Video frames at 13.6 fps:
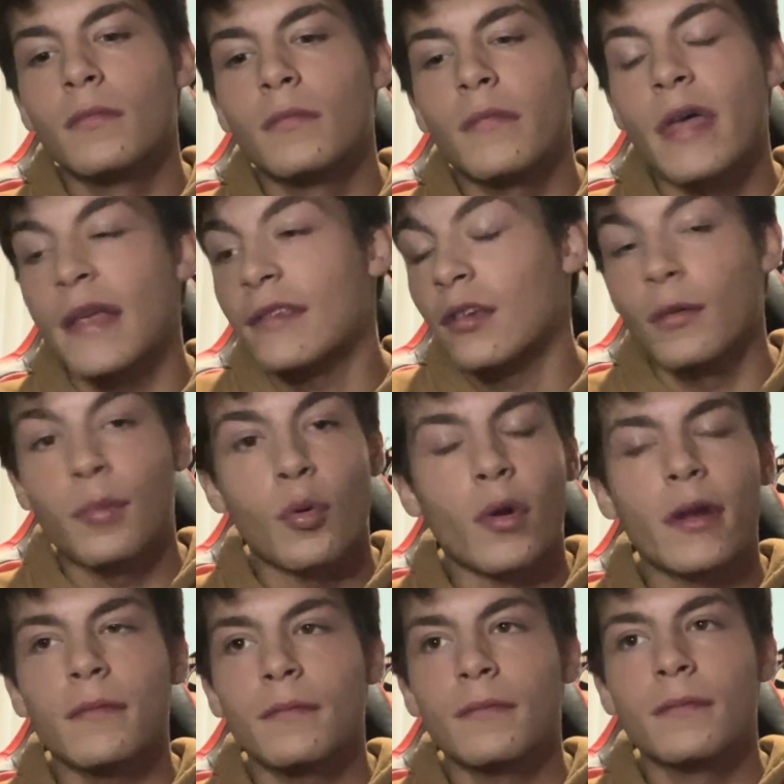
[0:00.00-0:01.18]
That's a good
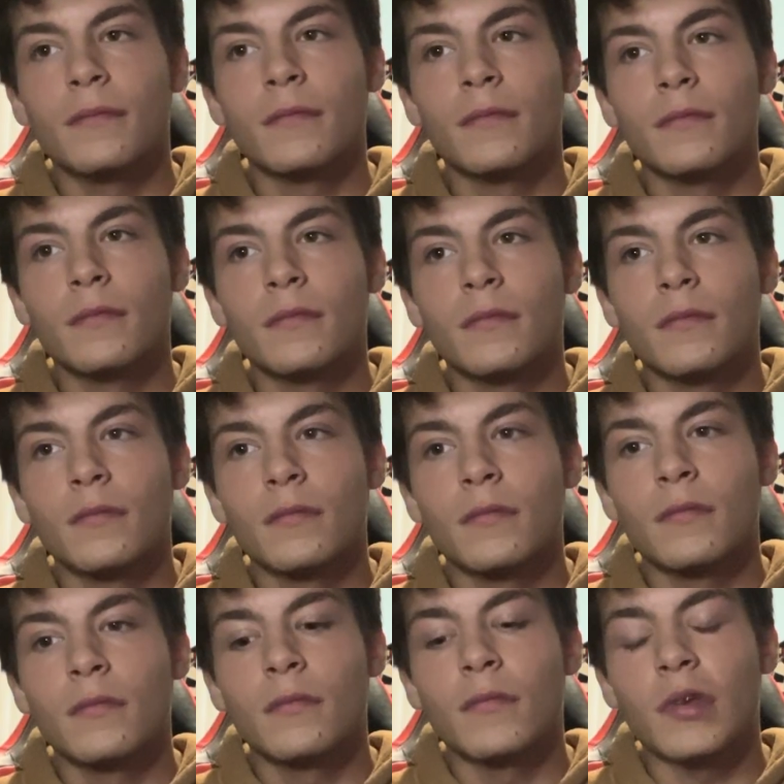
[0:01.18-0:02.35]
point.
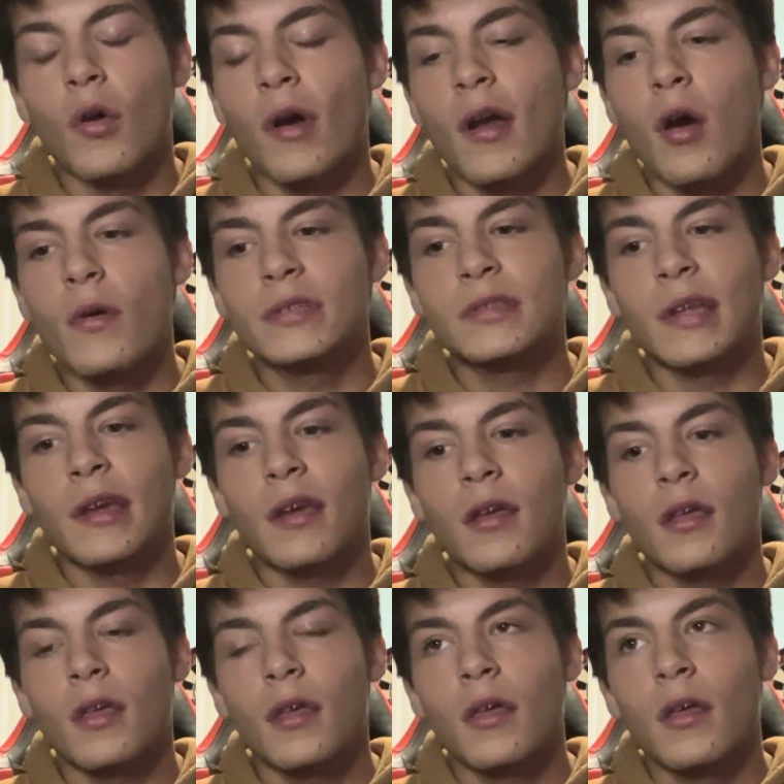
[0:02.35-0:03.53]
I always think,
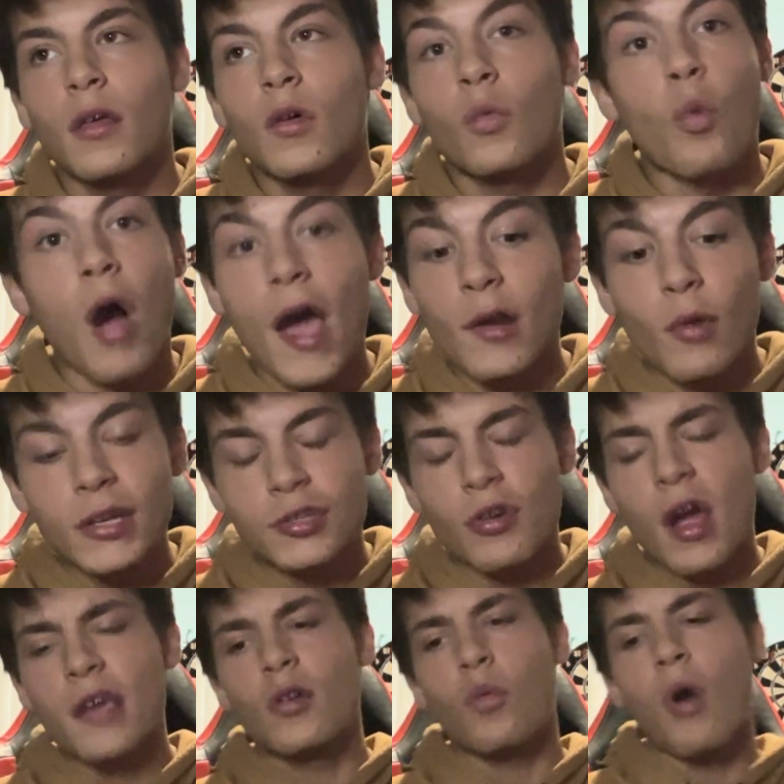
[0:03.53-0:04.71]
why do I
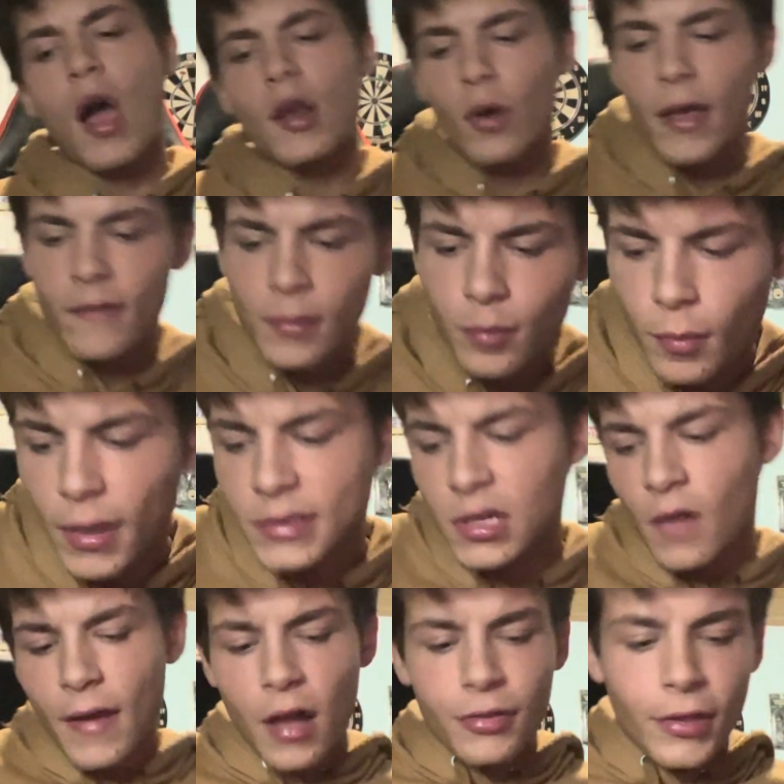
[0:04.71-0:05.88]
try? Why do I even put
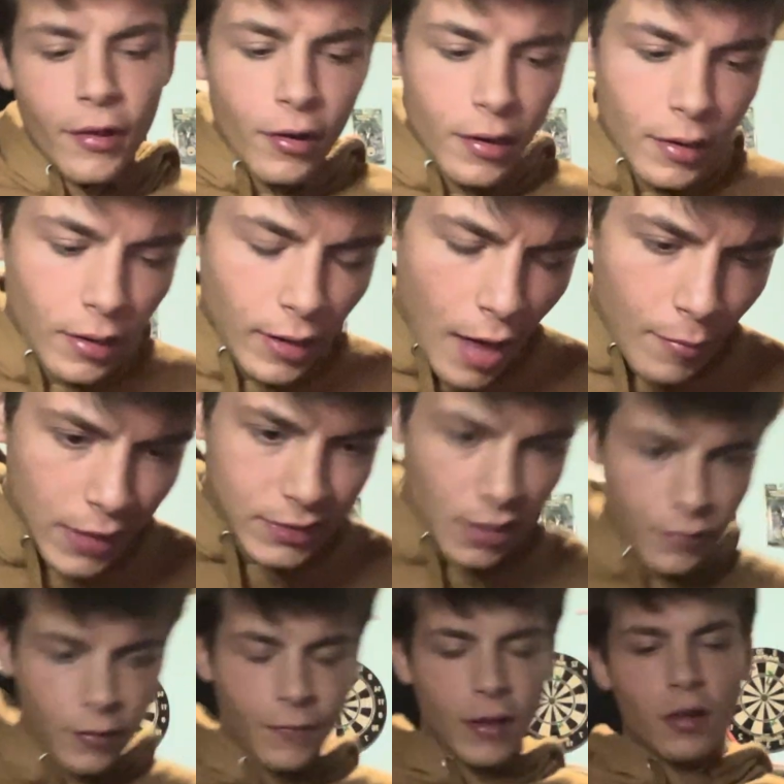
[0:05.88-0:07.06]
myself out there and allow myself
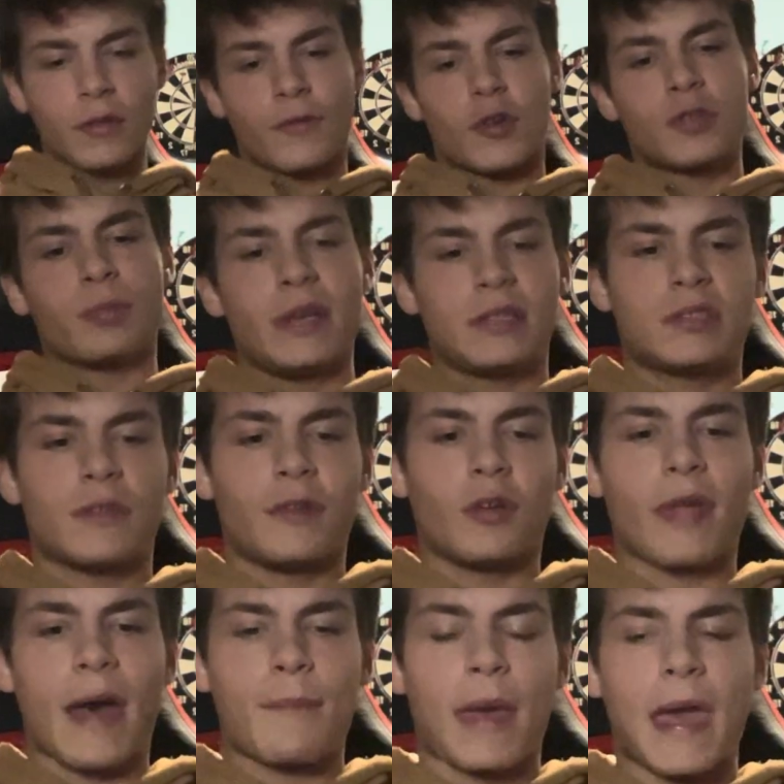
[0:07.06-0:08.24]
to fail in the first place, to feel
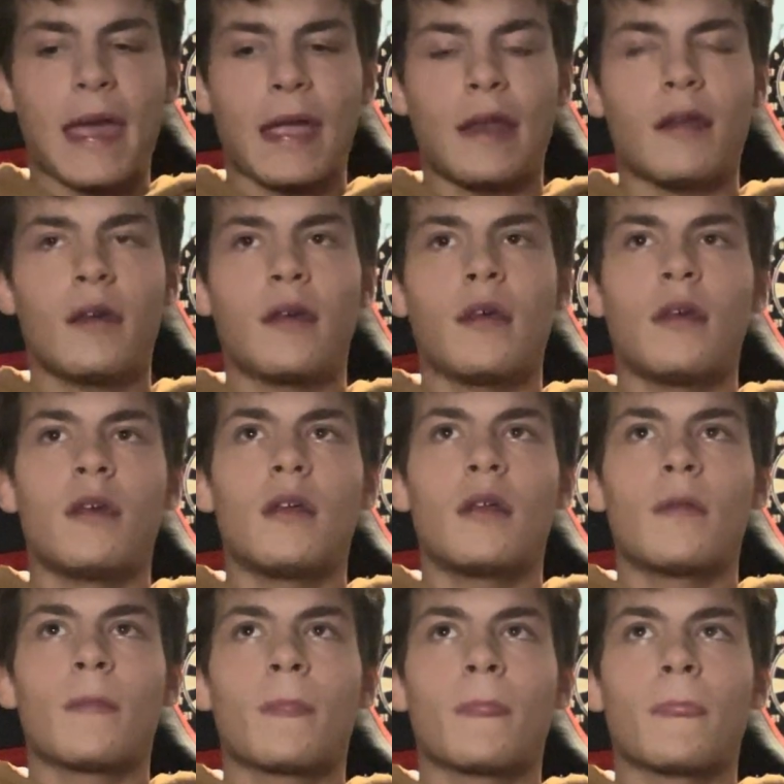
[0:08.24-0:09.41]
that pain?
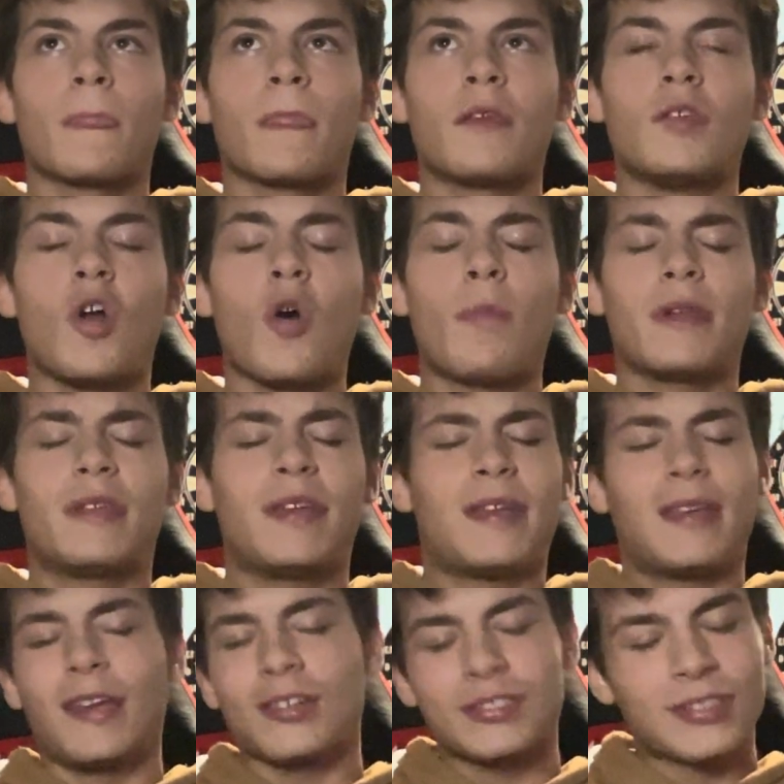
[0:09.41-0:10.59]
But
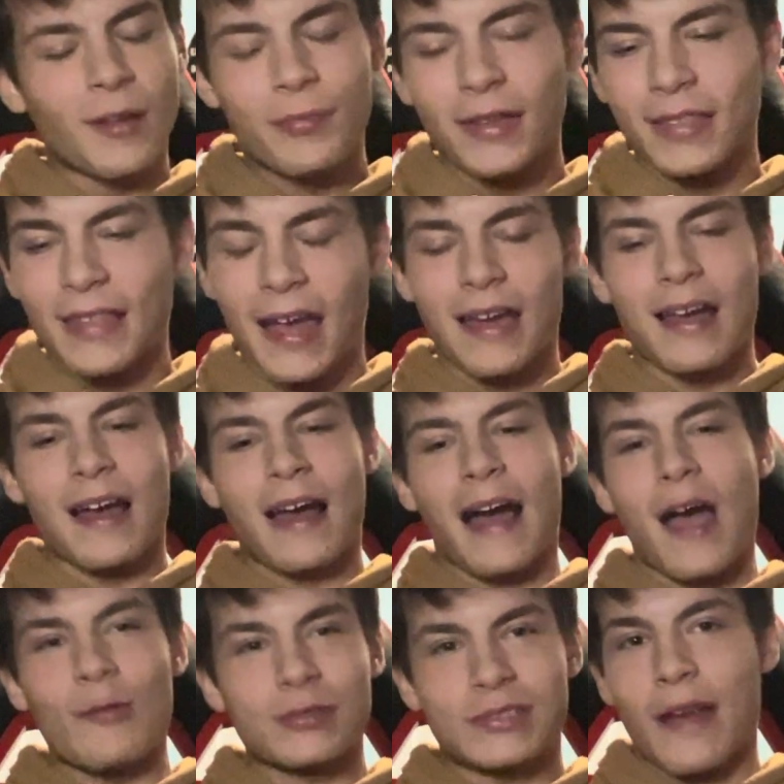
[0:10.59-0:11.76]
here's something that
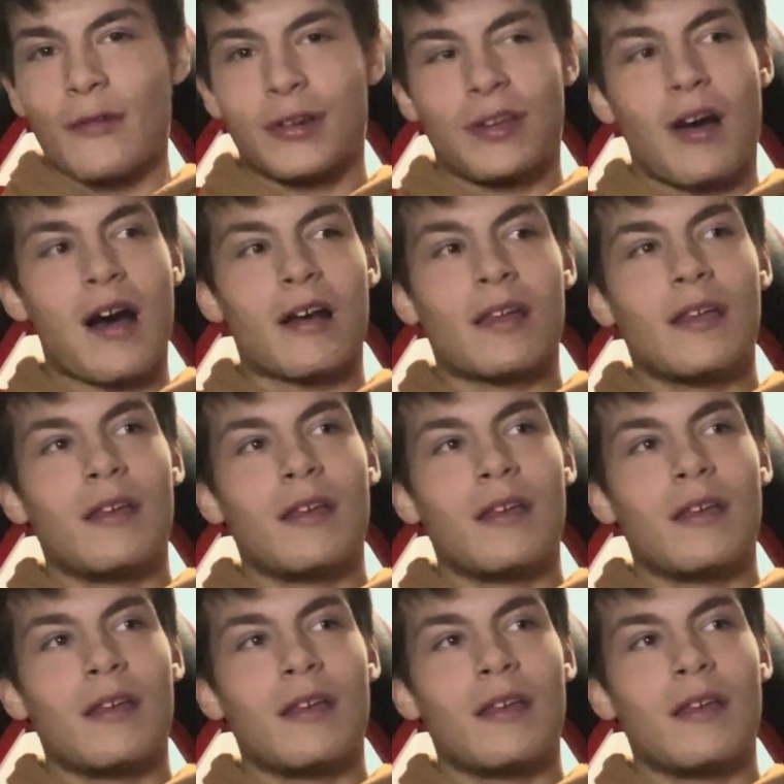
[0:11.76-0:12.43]
I was never taught